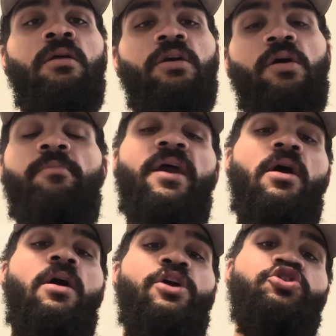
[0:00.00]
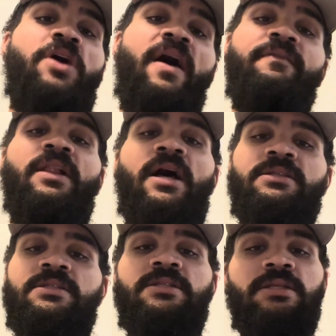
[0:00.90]
compare our draft
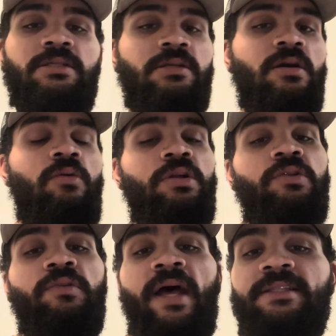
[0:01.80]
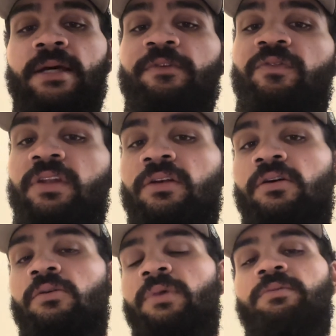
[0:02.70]
classes this year. I want to do that type of
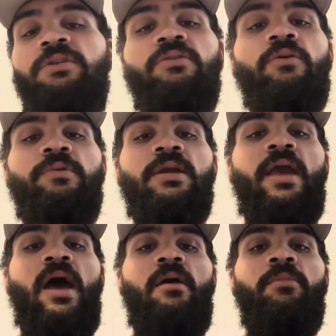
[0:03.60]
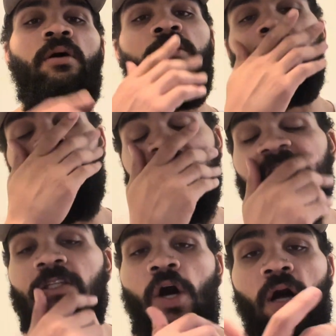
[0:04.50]
video, maybe do a recap
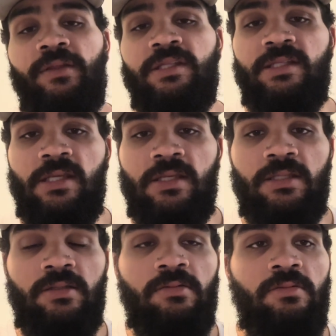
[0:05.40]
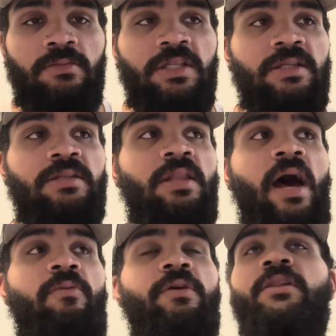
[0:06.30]
just on the season.
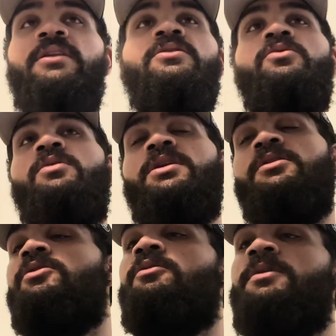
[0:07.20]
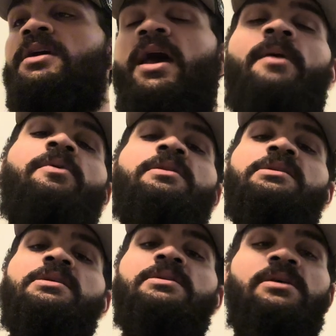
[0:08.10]
I really do want to do a recap on the
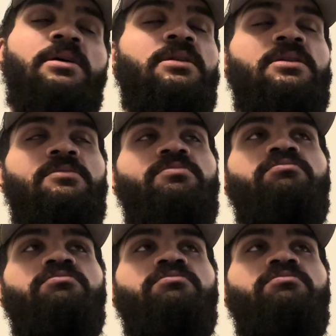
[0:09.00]
season because